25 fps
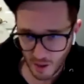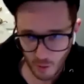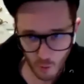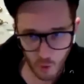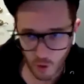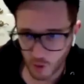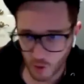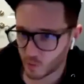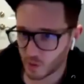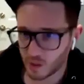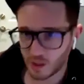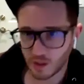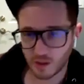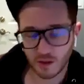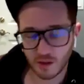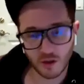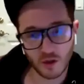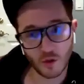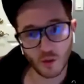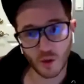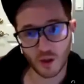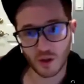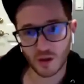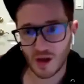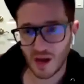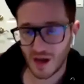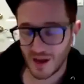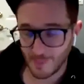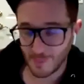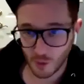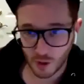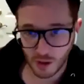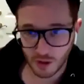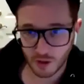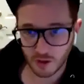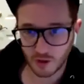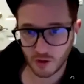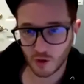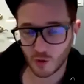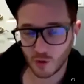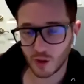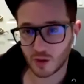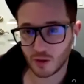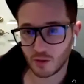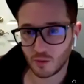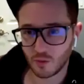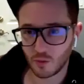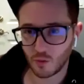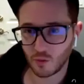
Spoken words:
We're willing to do it. I'm willing to do it.